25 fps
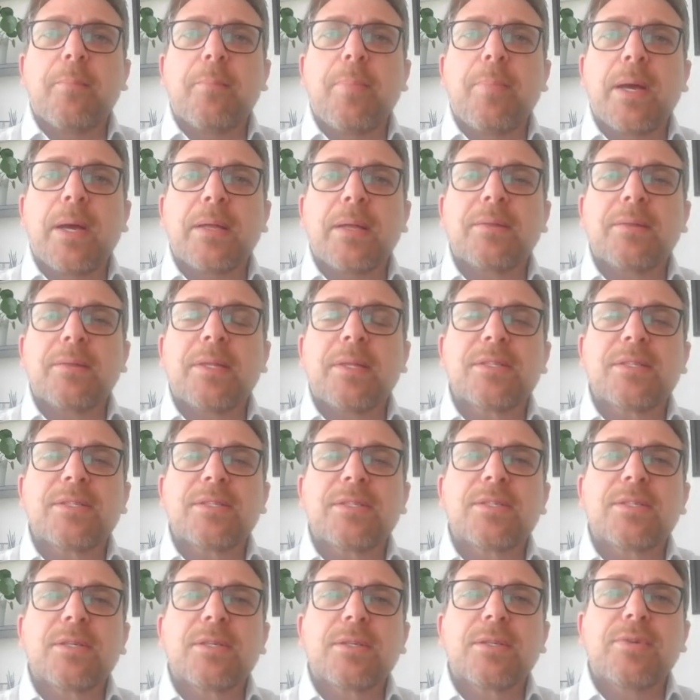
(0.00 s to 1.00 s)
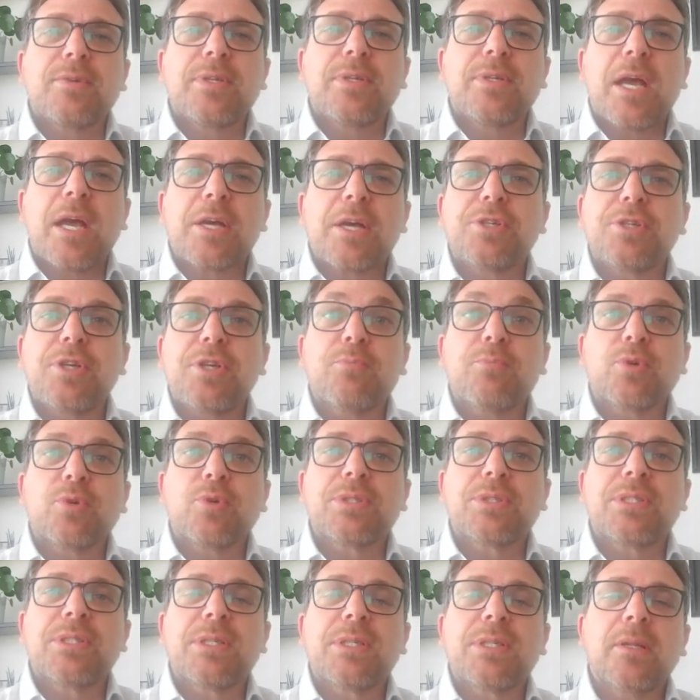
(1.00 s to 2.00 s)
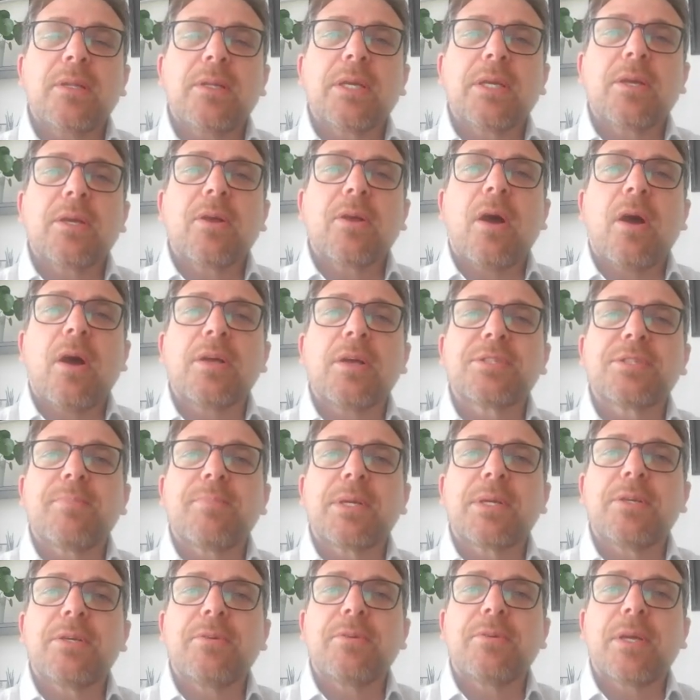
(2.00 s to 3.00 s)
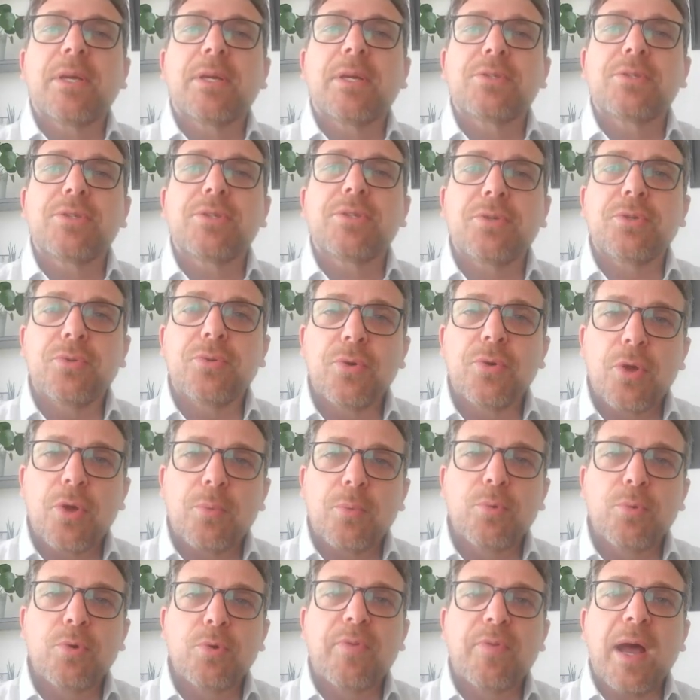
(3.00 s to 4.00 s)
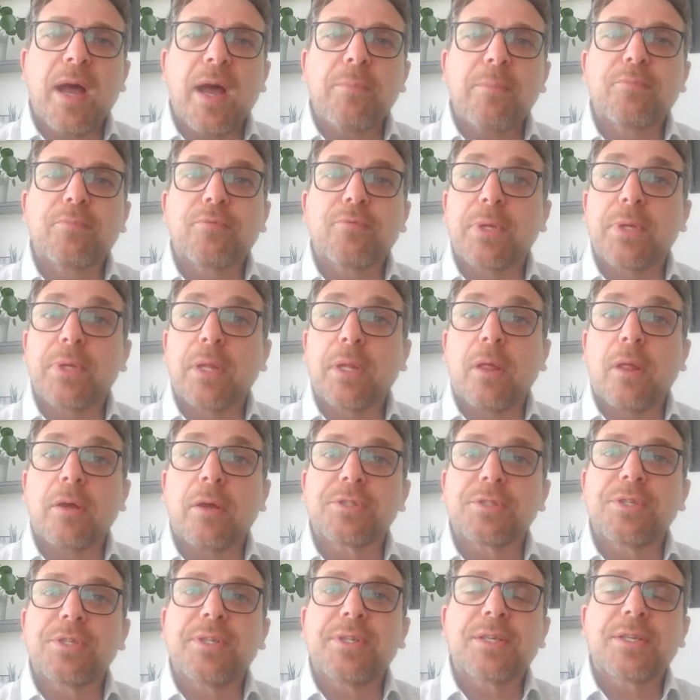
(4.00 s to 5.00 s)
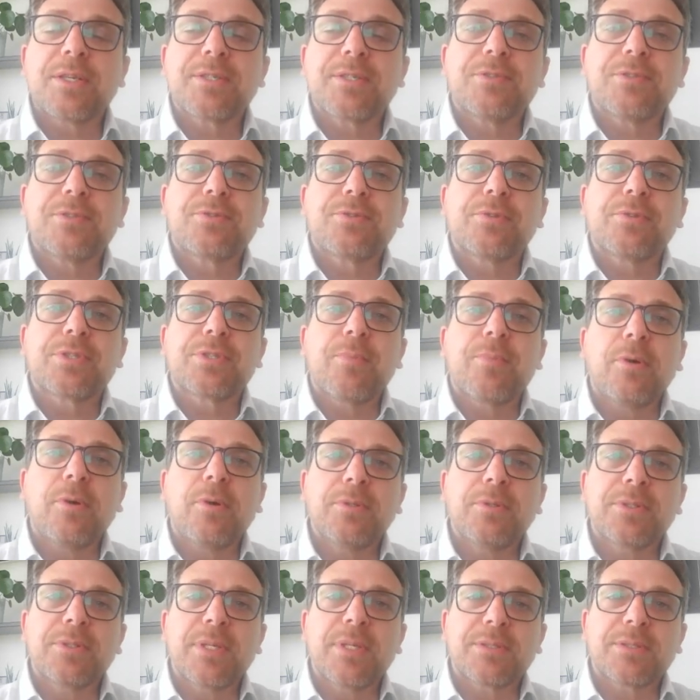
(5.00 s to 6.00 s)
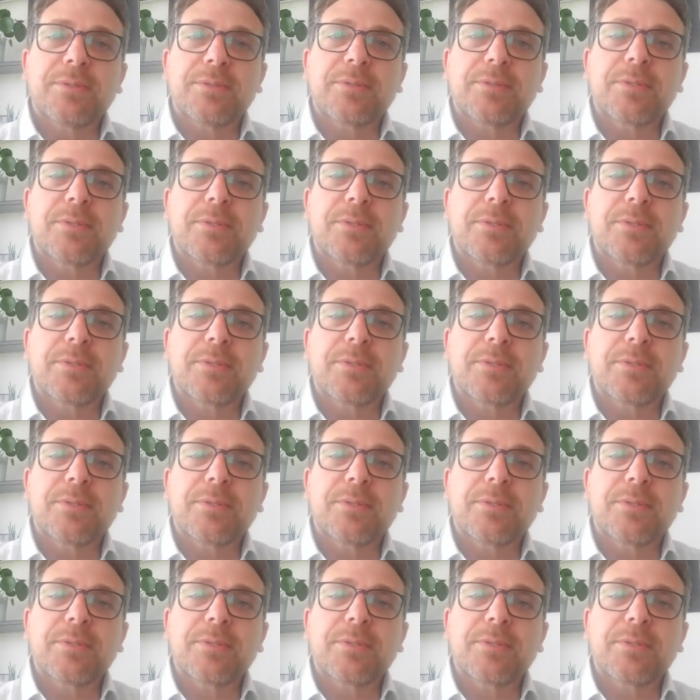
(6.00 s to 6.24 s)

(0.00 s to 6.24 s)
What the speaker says: But the reduction in motility causes bacteria to move up from the large intestines to the small intestines.